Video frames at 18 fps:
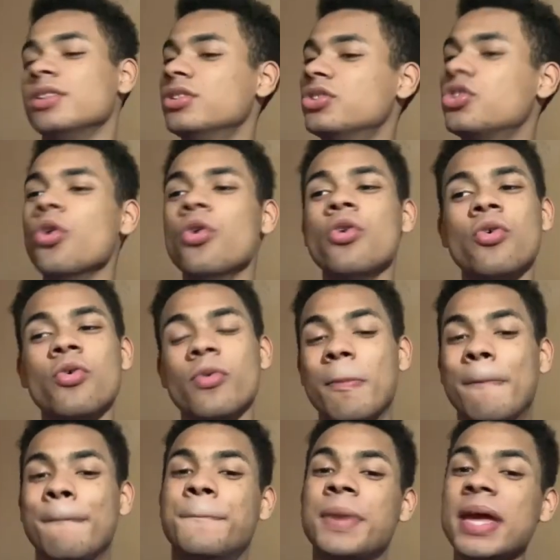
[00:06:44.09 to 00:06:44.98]

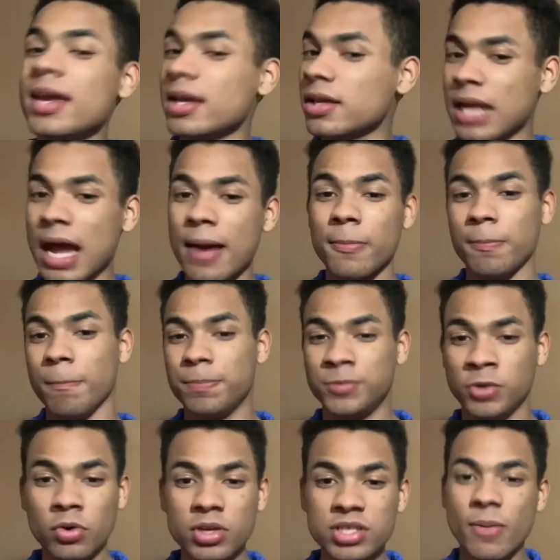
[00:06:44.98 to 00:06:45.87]

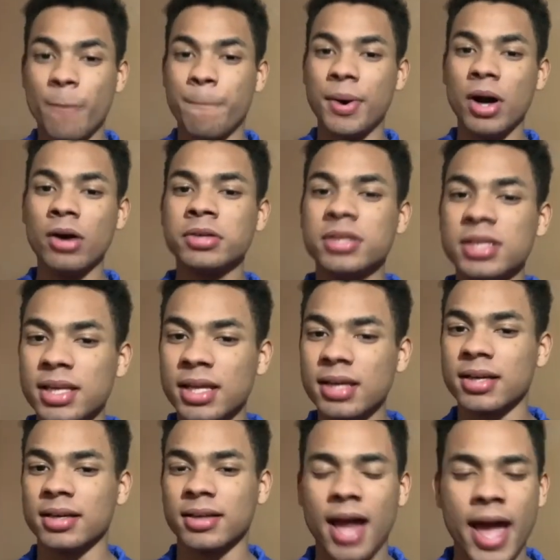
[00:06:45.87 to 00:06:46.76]
Dude is a bulky
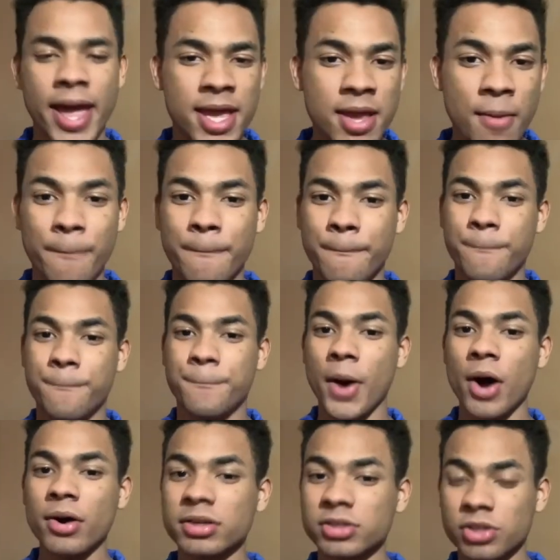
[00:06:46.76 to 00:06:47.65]
nigga. Like,
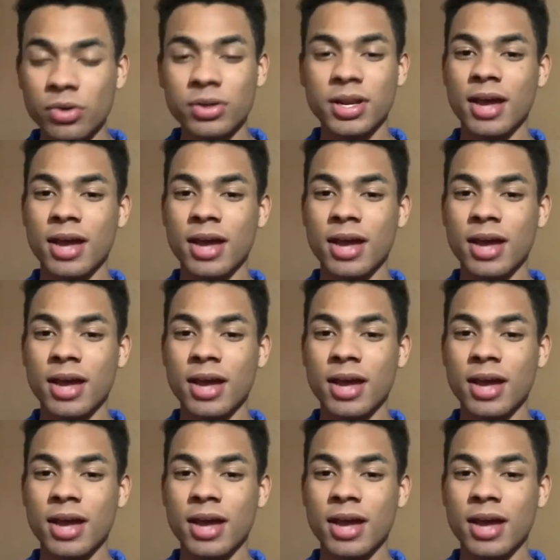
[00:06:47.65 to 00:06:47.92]
dude that